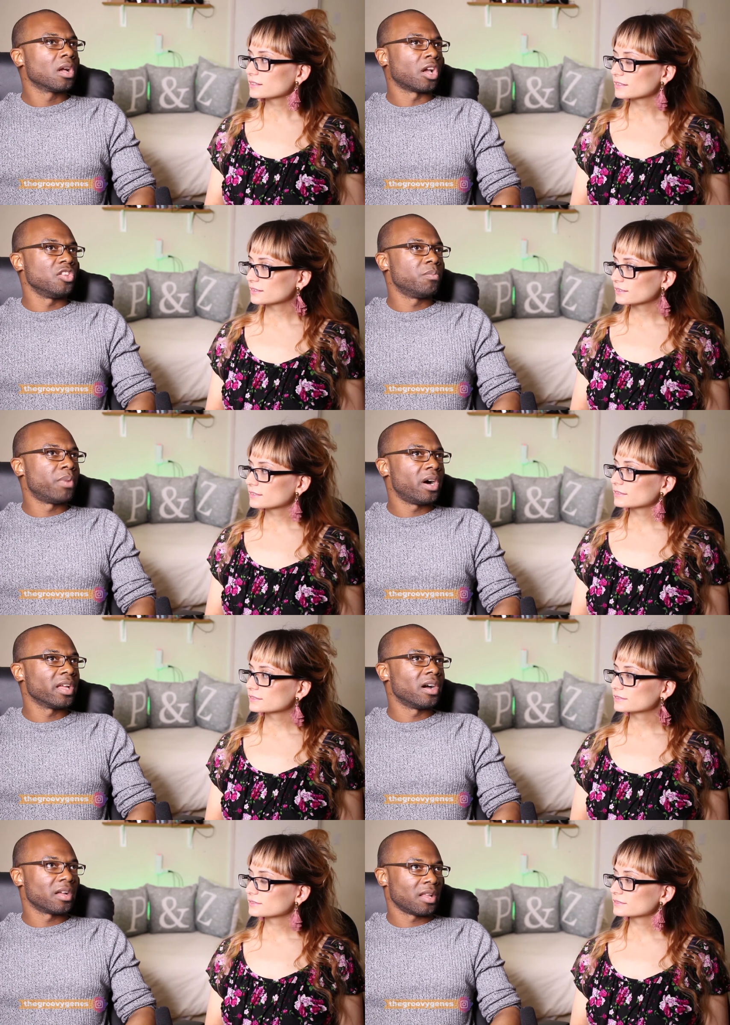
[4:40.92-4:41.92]
Speaker 1: Can you buy
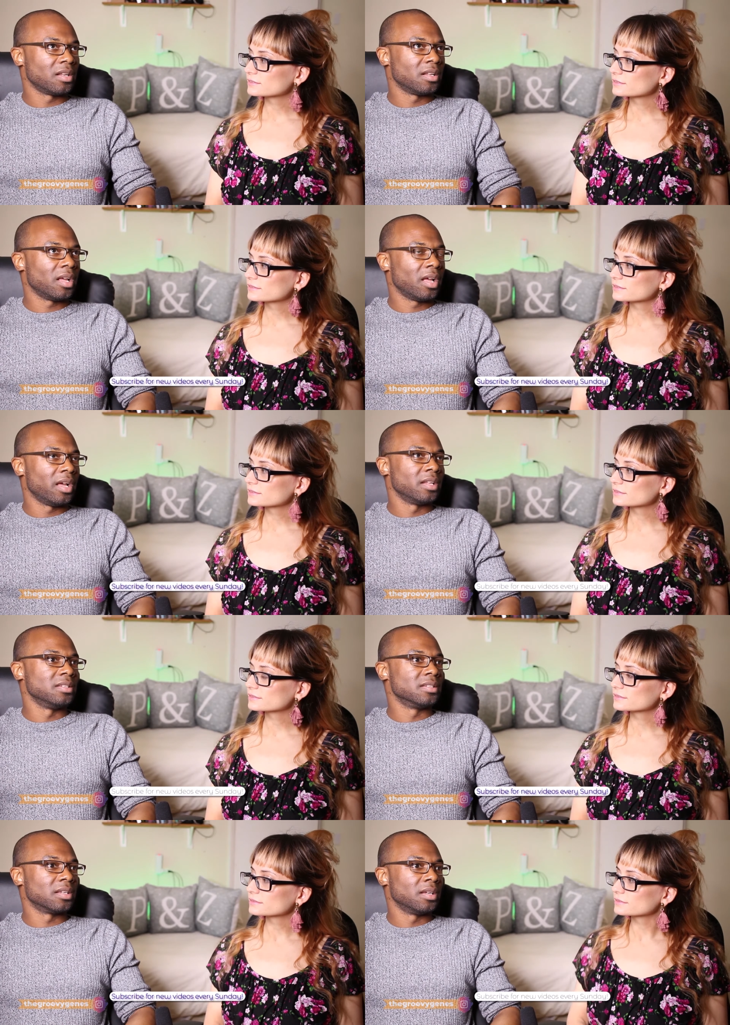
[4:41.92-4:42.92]
Idan
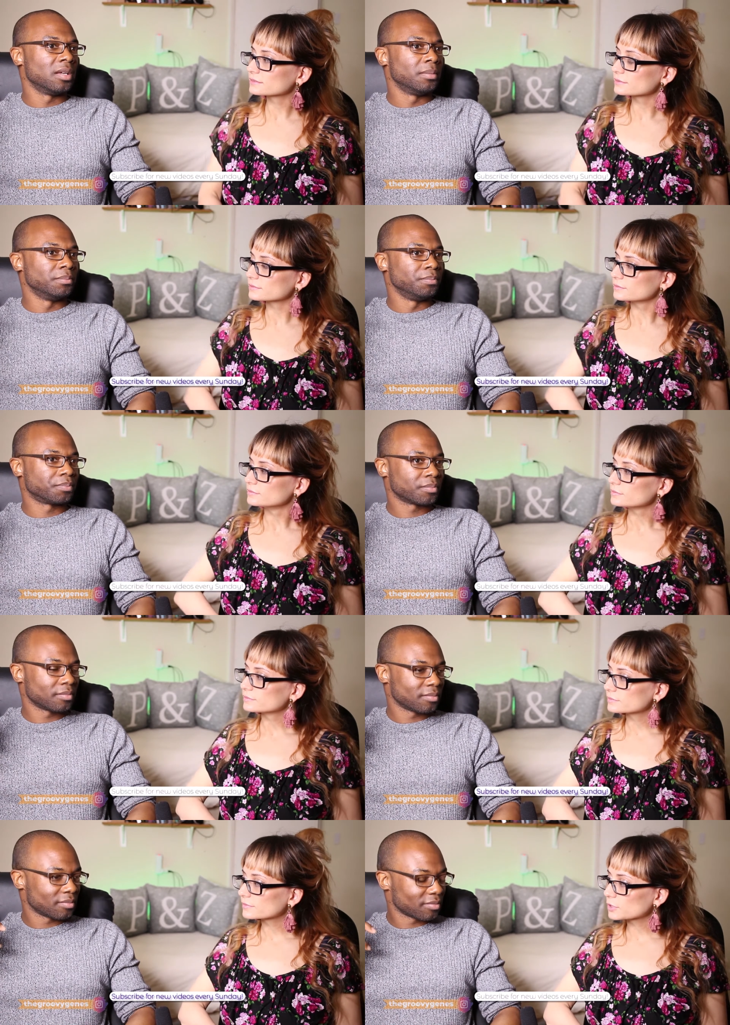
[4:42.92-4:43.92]
and um,
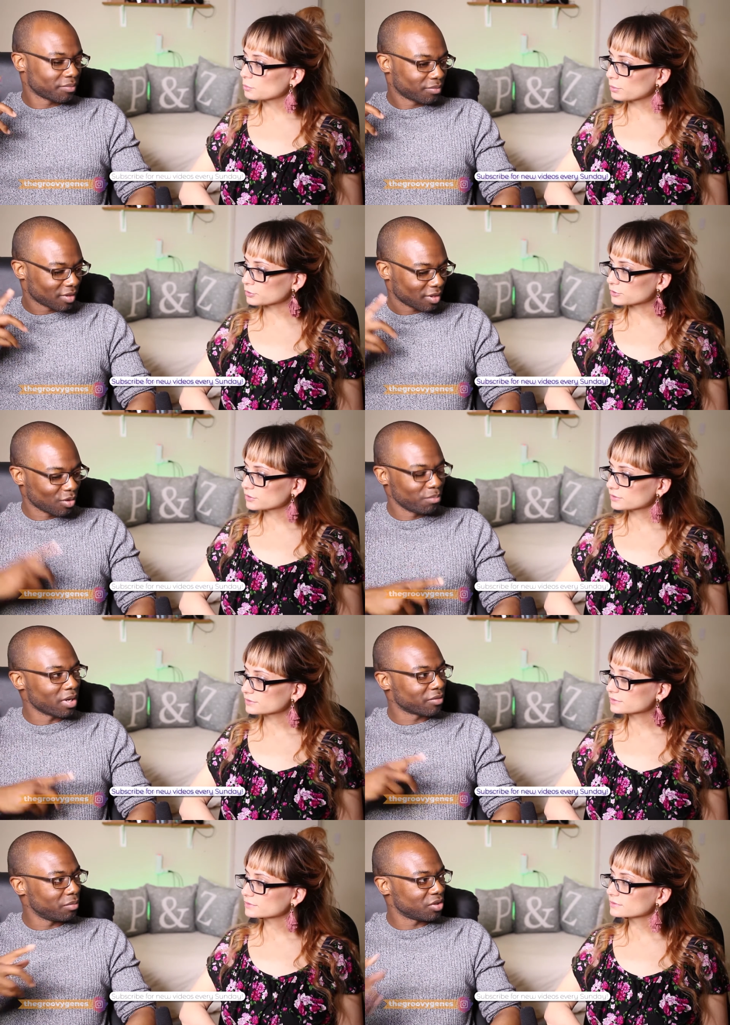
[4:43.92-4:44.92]

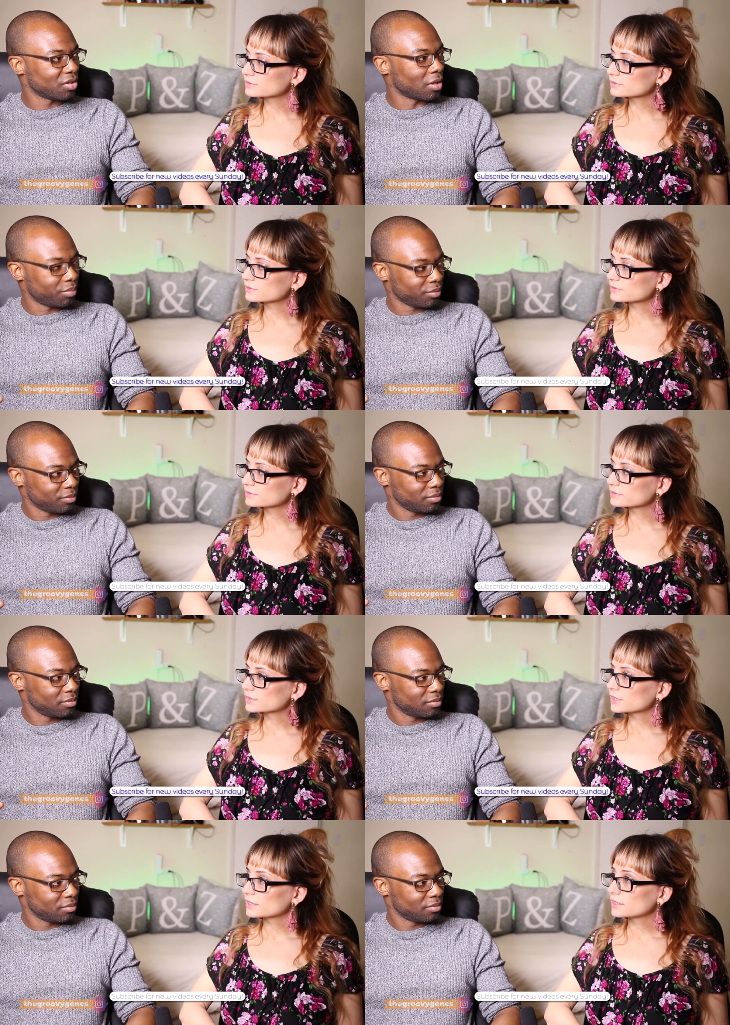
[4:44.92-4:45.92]
Speaker 2: compot from the shop?
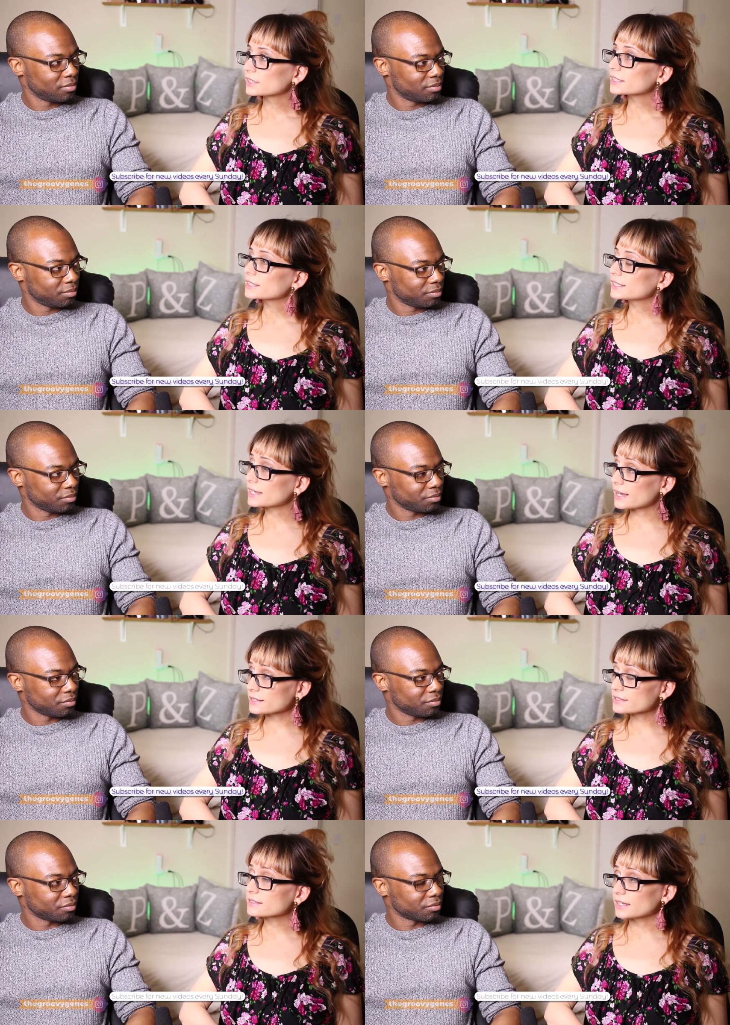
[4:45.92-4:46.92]

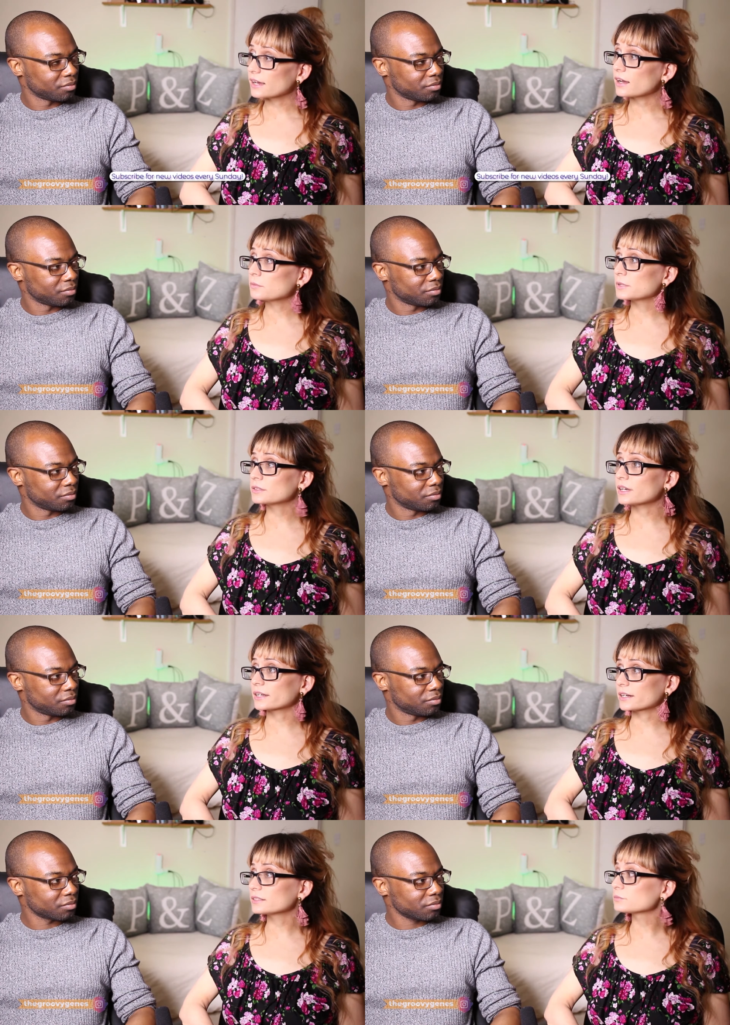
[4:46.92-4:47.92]
Yes, yeah. I mean,
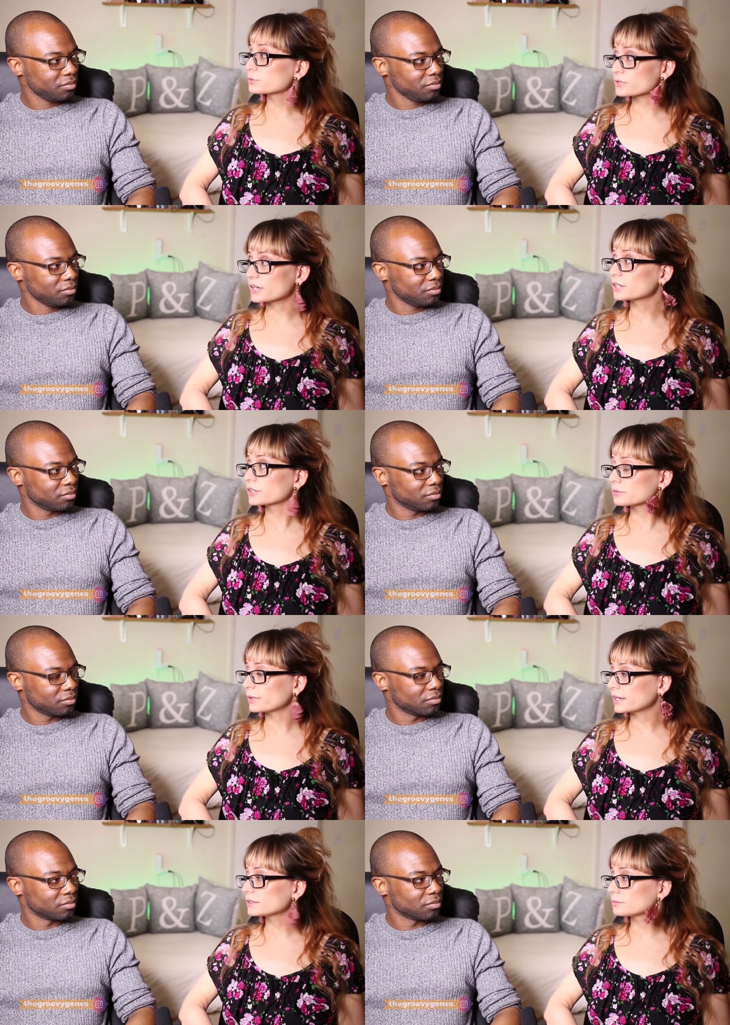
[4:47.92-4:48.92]
ayran and Buzai, you can
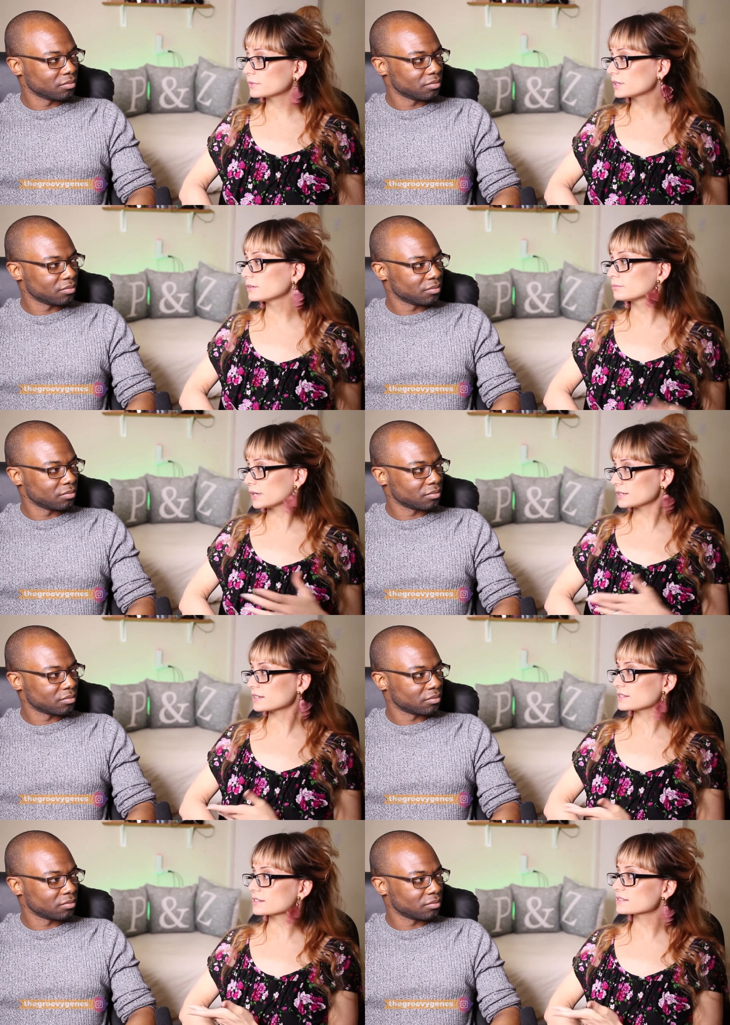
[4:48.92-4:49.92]
buy them um, as as I